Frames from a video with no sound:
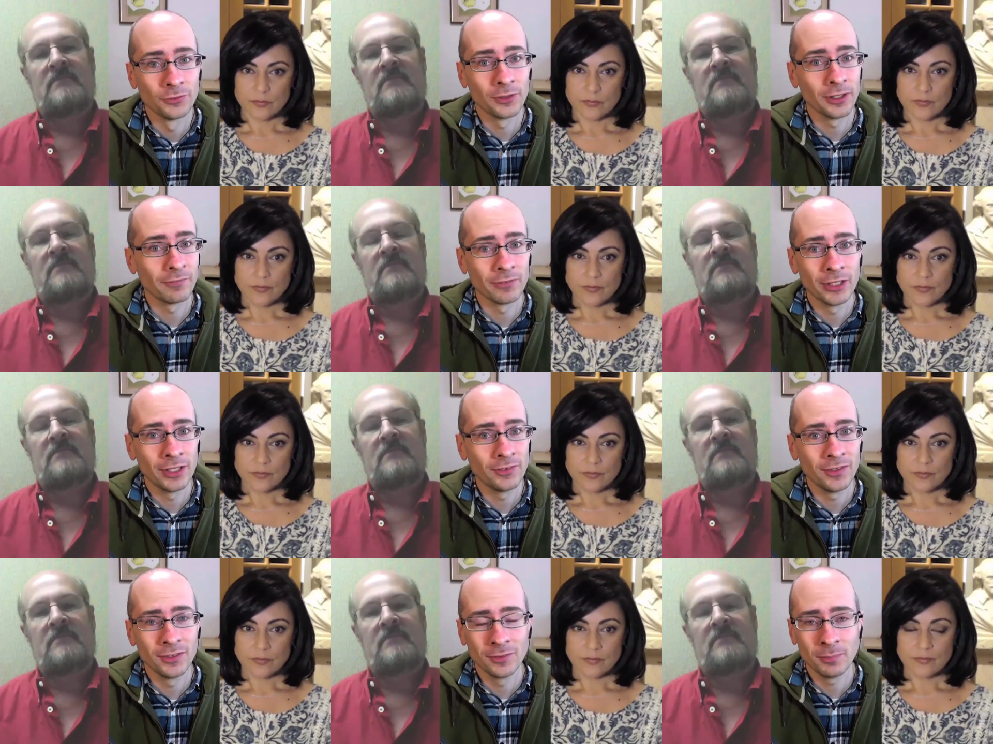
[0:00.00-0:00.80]
Speaker 1: or whatever
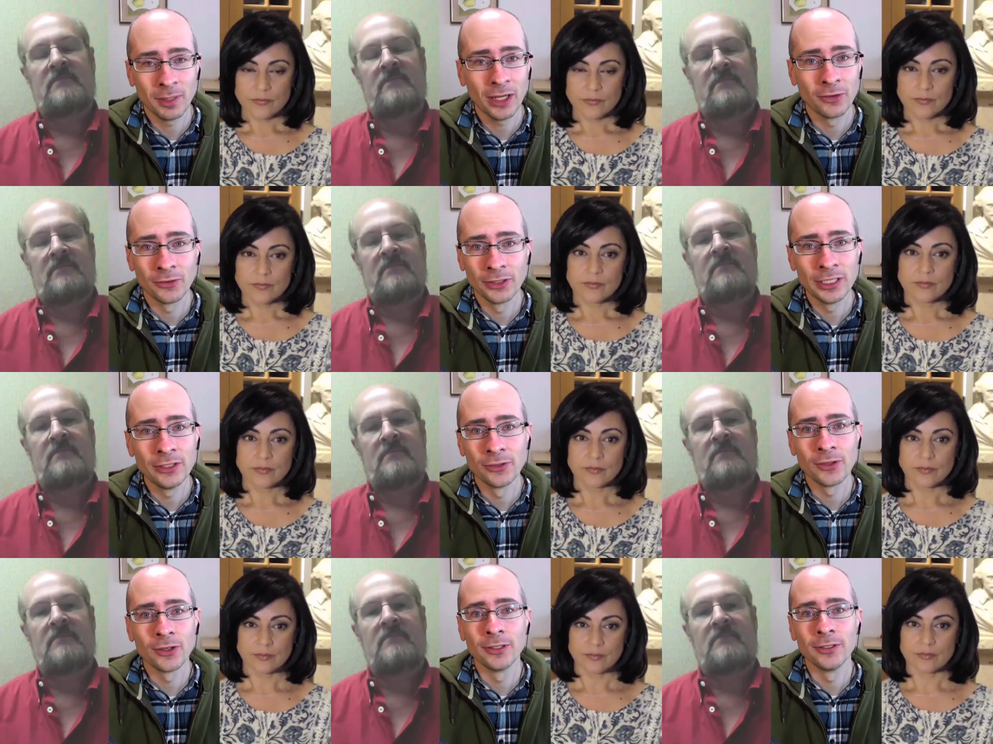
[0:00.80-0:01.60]
gets into power,
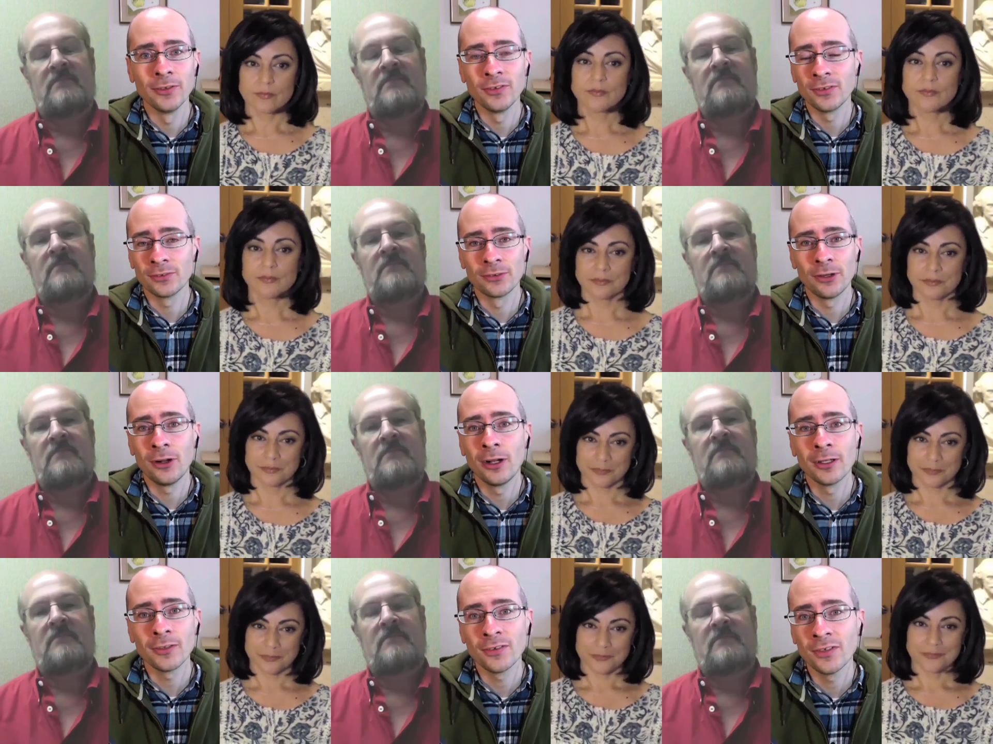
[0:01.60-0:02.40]
neocons or
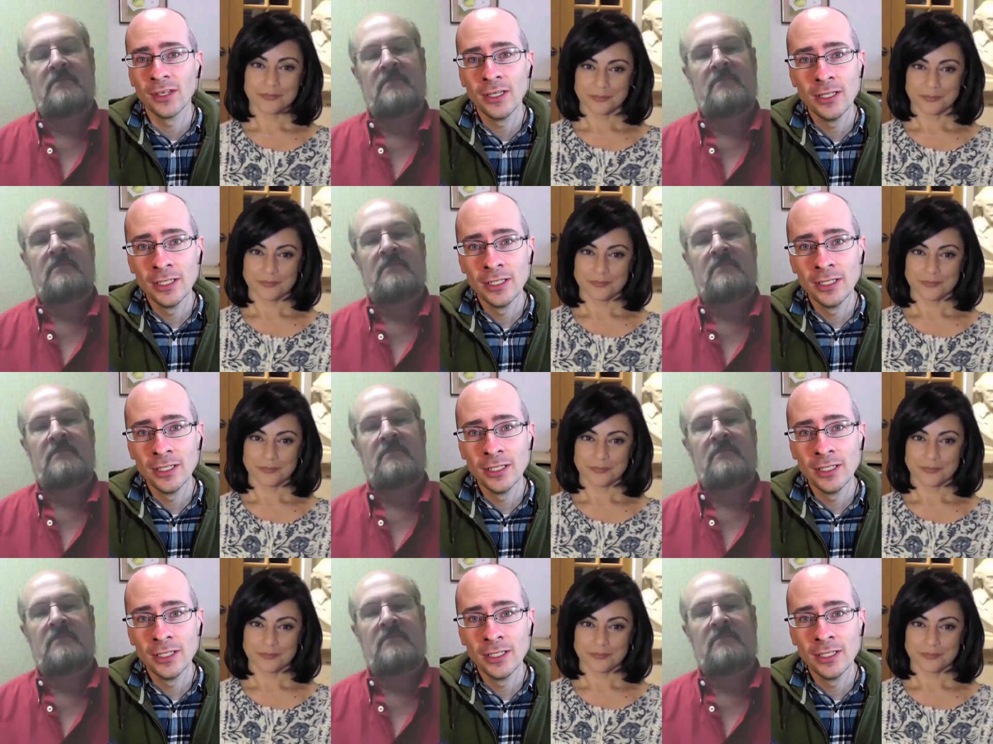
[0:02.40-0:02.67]
hawks